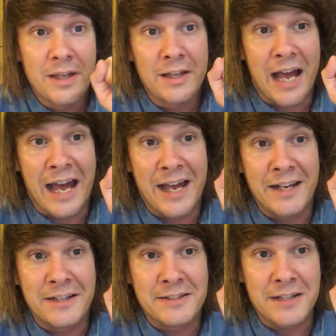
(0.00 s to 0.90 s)

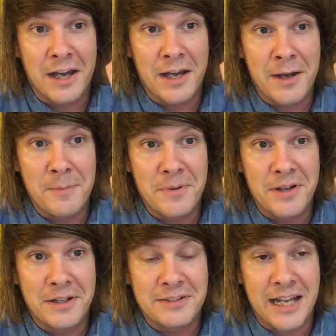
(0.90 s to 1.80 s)
And
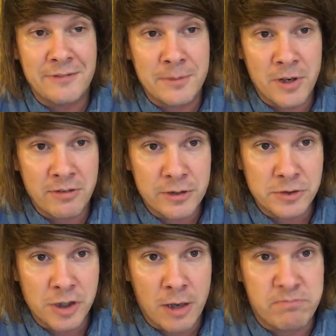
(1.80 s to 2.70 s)
David, my real
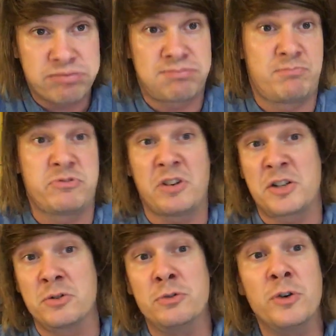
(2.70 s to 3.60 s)
job,
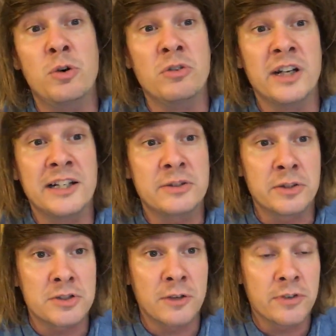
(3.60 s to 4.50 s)
professional fool really, so I do
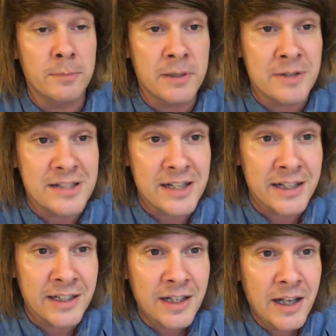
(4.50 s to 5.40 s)
stuff for the
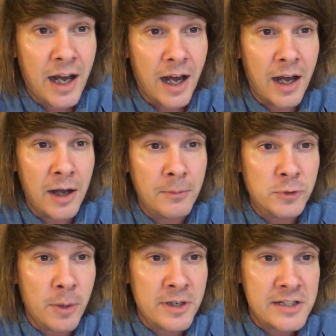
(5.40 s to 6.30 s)
BBC,
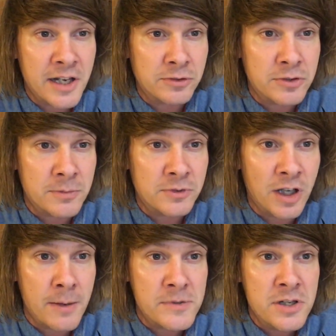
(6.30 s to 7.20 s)
Comedy Central
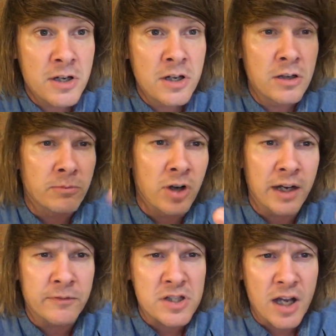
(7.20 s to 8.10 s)
sometimes. I'm writing
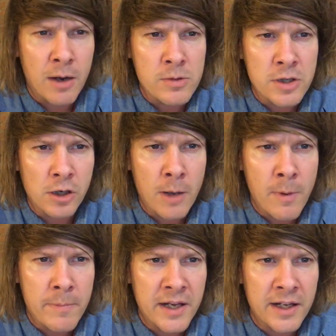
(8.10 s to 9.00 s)
for StarWars.com a
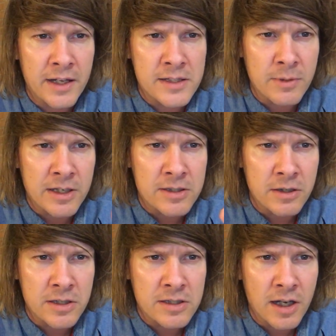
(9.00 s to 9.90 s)
bit, as well as
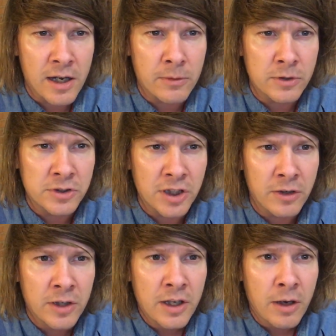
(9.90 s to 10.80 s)
doing a Star Wars show.
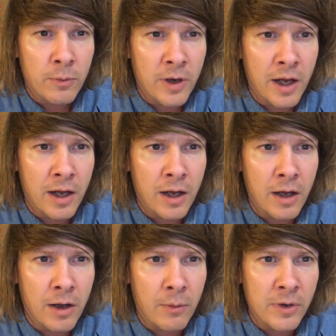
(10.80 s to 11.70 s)

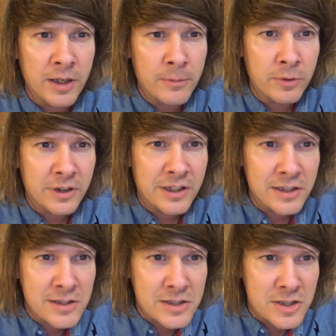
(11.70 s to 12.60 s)
William
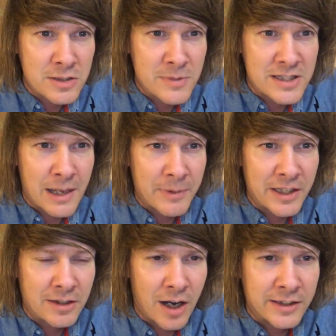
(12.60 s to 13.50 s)
Hootkins just missed that, but he
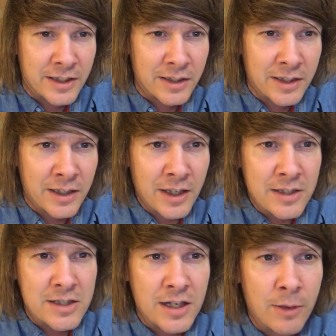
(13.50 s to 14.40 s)
died, didn't he?
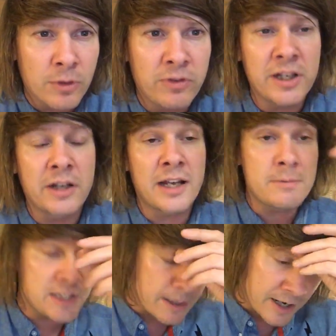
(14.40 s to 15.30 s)
Star Wars video games,
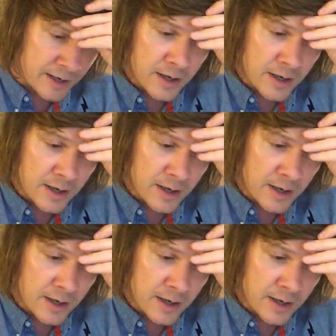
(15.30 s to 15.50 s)
yeah man.